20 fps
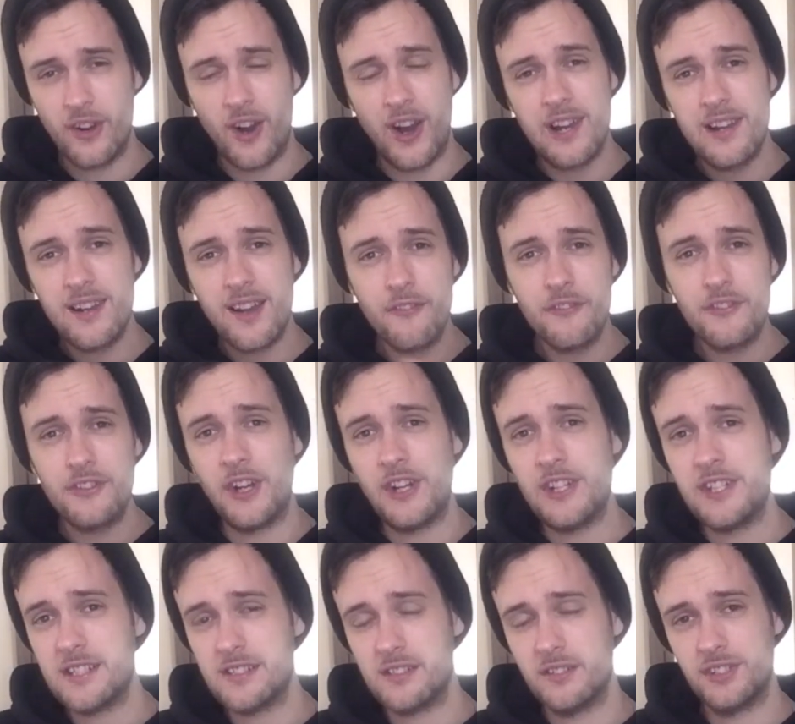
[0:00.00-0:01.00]
I love the
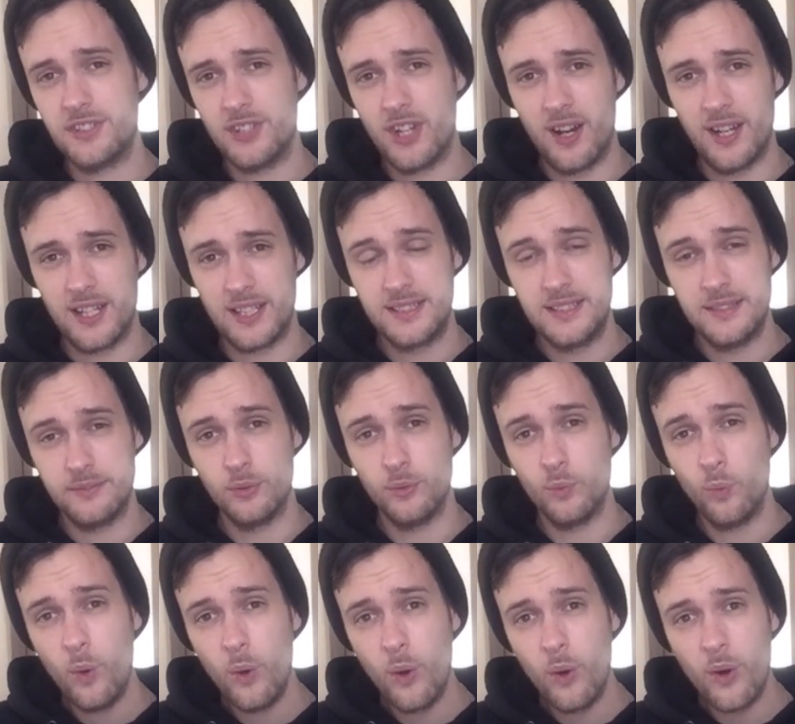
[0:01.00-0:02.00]
idea of a Dalek civil
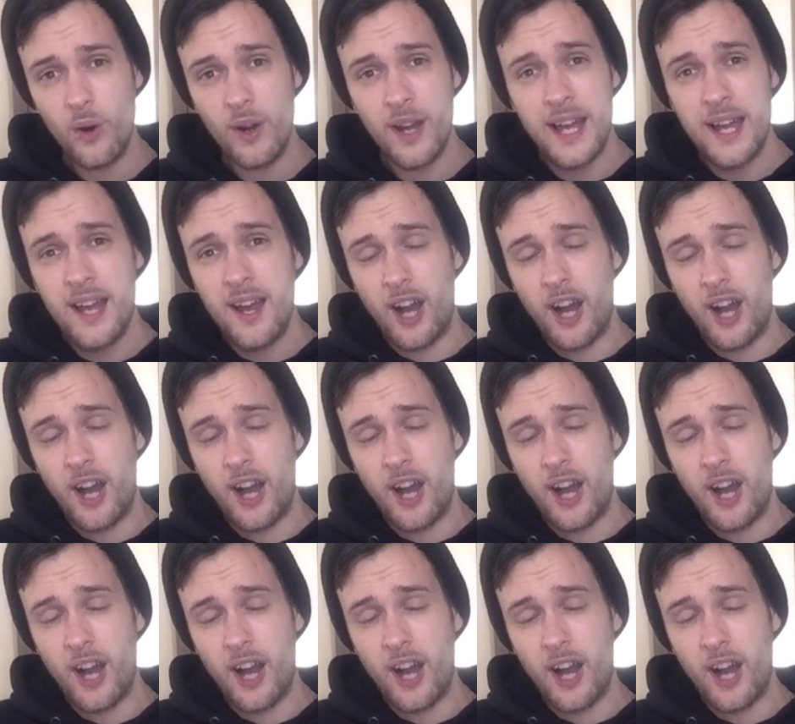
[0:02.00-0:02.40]
war.